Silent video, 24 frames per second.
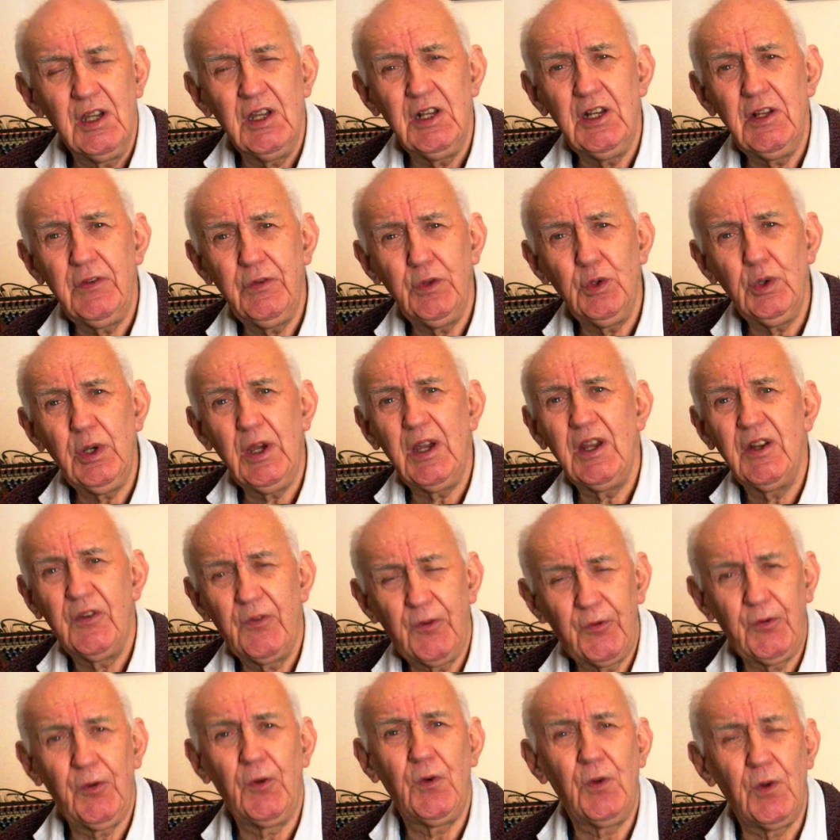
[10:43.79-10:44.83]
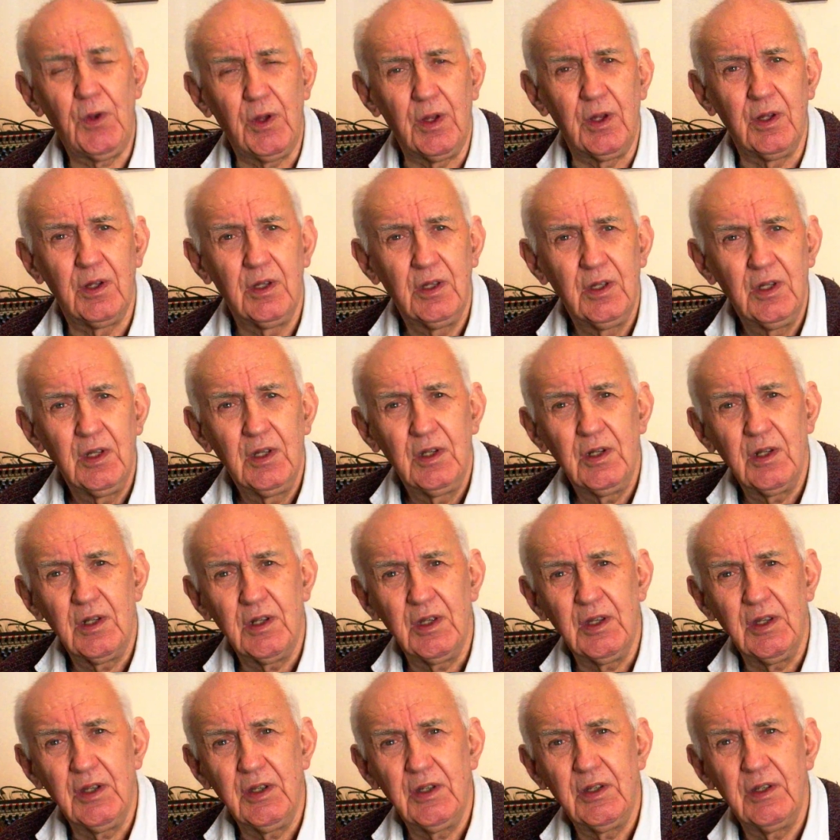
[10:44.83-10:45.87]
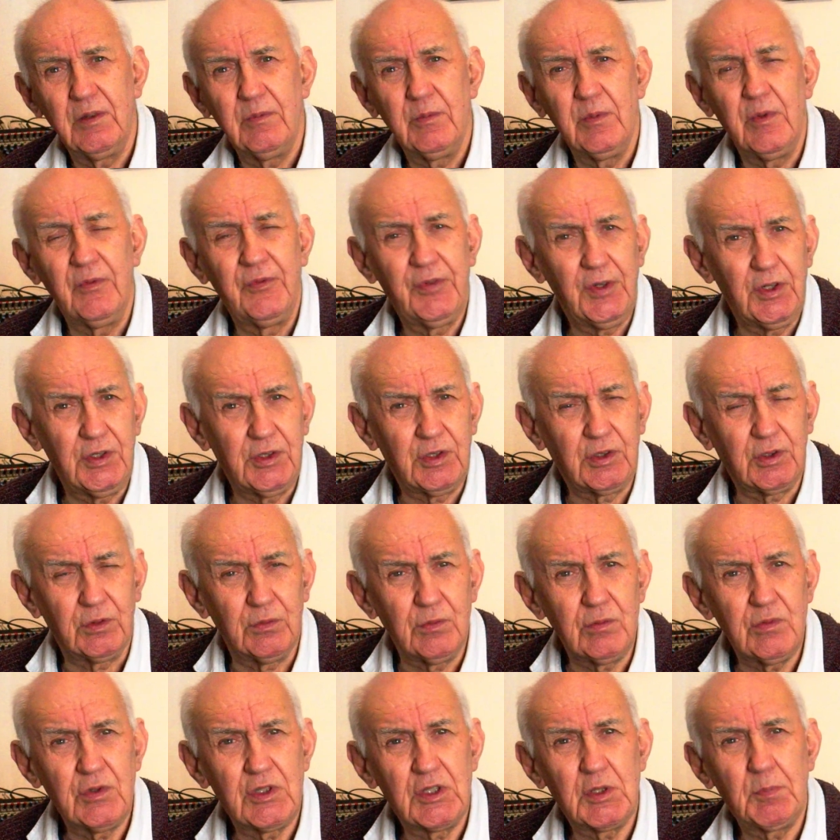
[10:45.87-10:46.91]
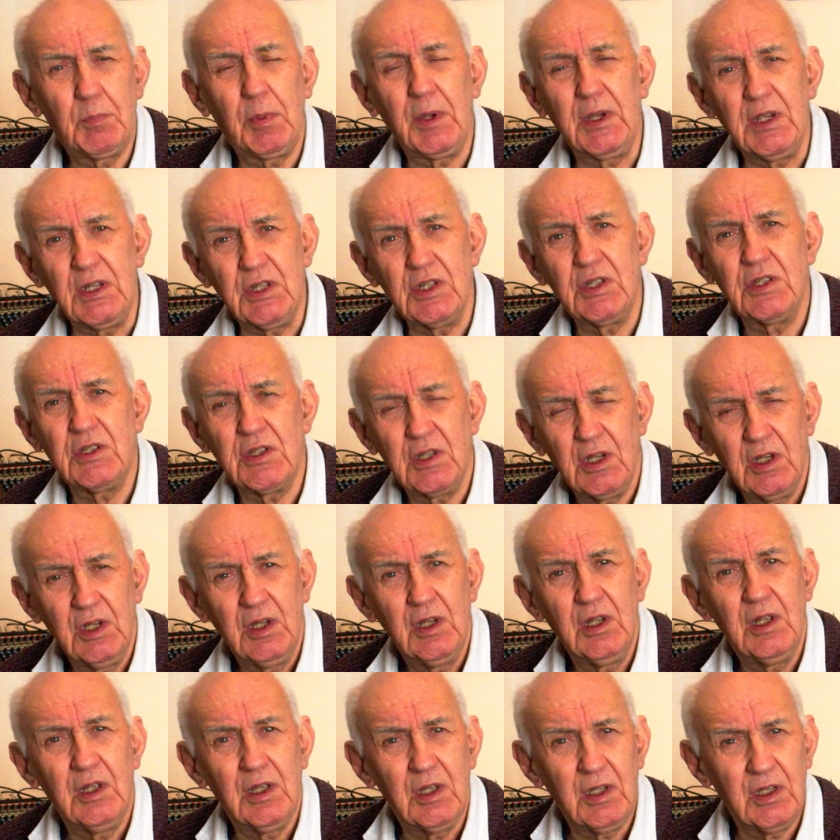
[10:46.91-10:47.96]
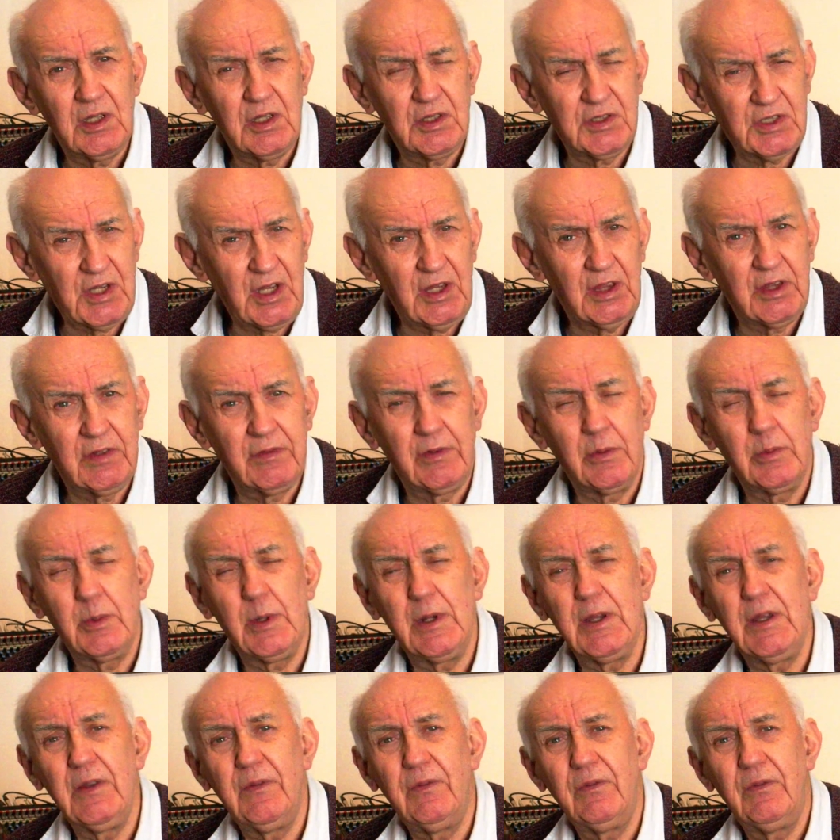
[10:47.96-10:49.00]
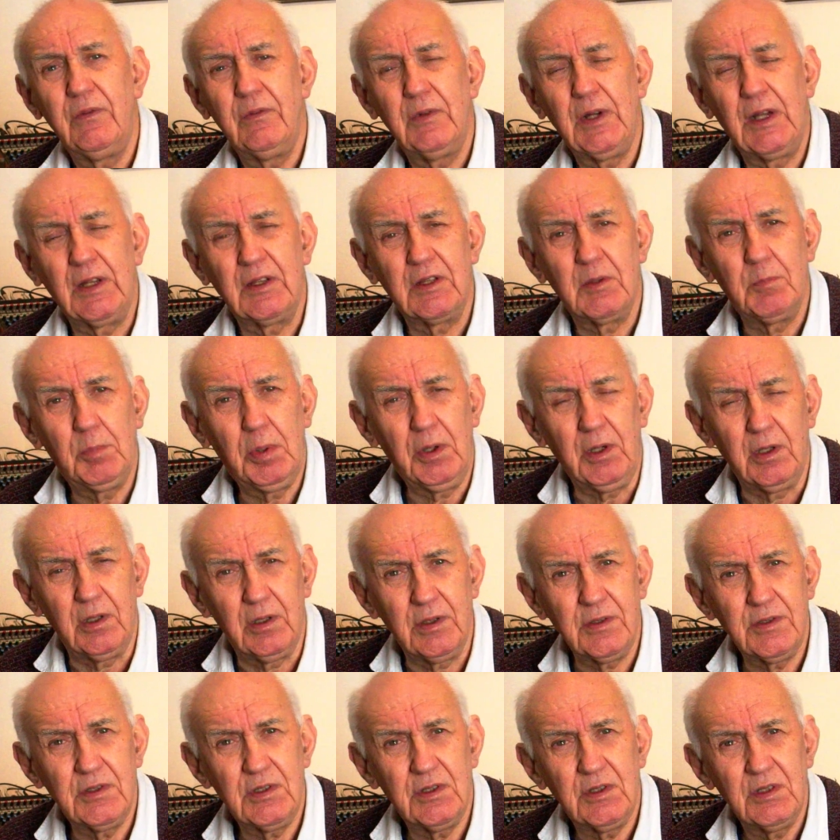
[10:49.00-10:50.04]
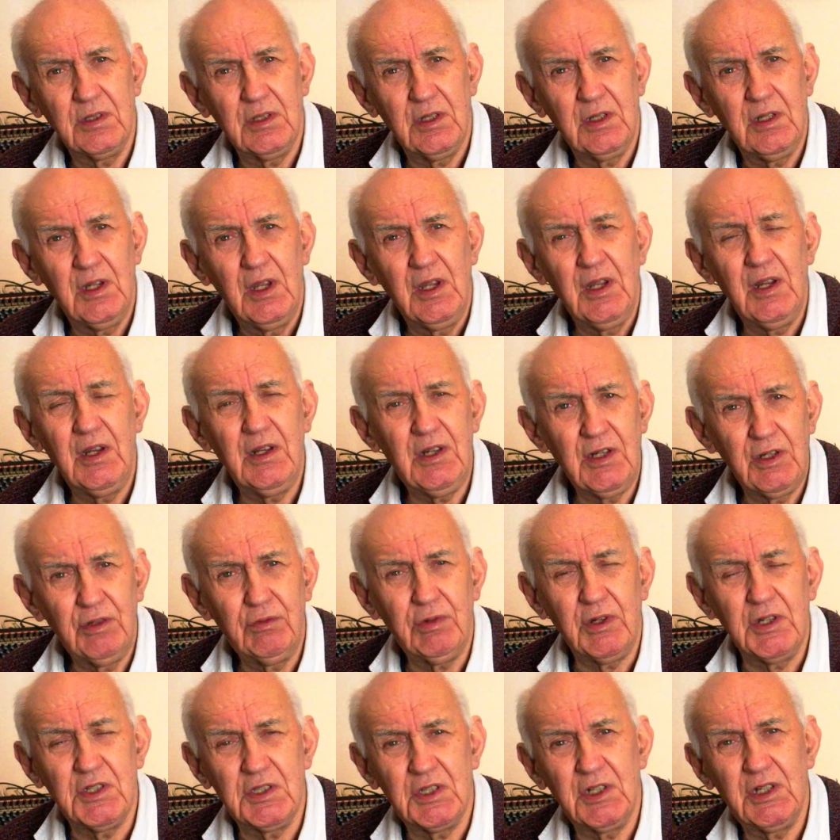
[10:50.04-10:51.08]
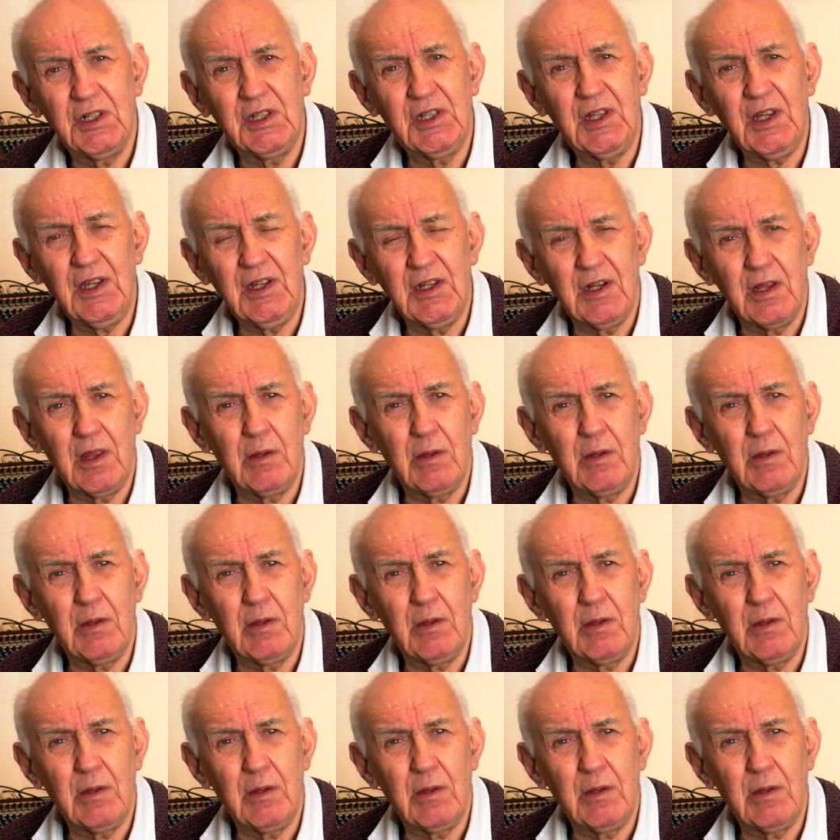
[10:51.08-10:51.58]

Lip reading: And if you had four verticals spaced a tenth of a wavelength apart, it increased it again.